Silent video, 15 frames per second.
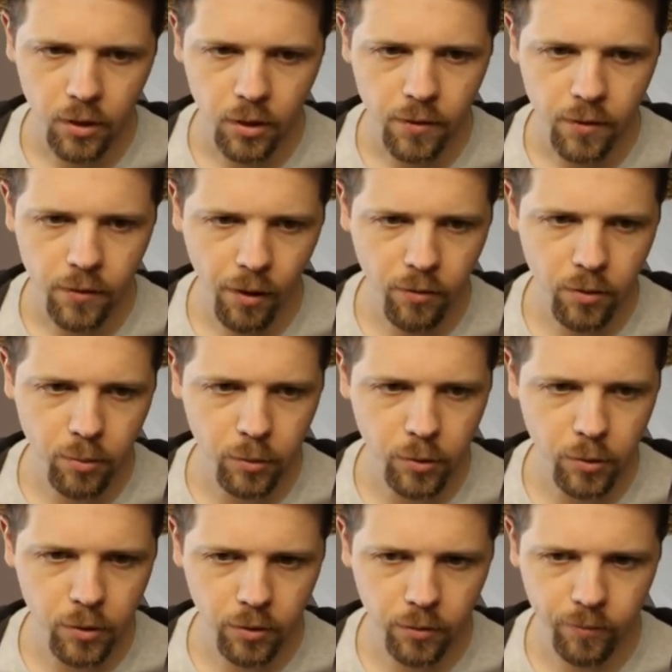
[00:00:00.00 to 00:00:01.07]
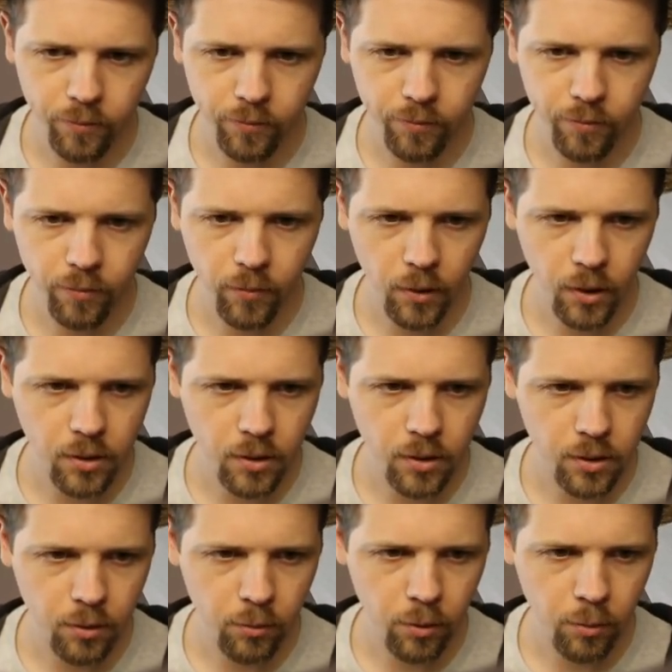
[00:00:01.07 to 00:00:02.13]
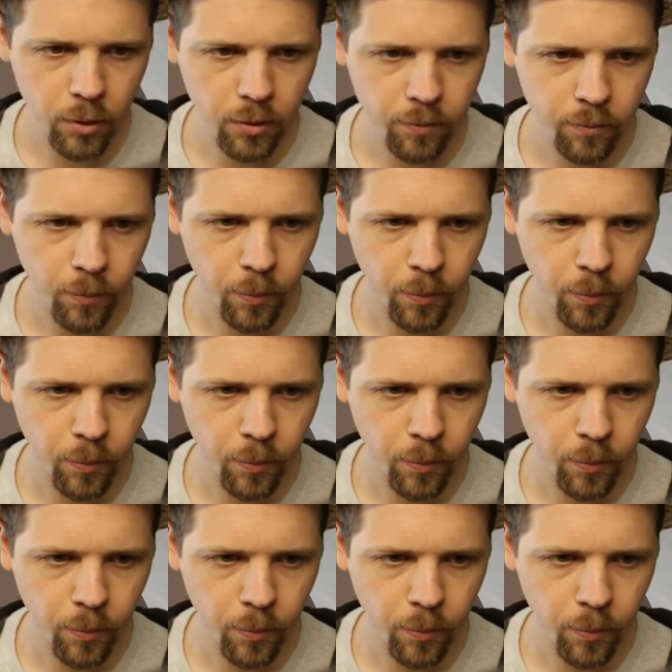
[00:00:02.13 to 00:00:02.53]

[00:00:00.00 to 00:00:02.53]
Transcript: If you have some dirt, that's actually not what I want.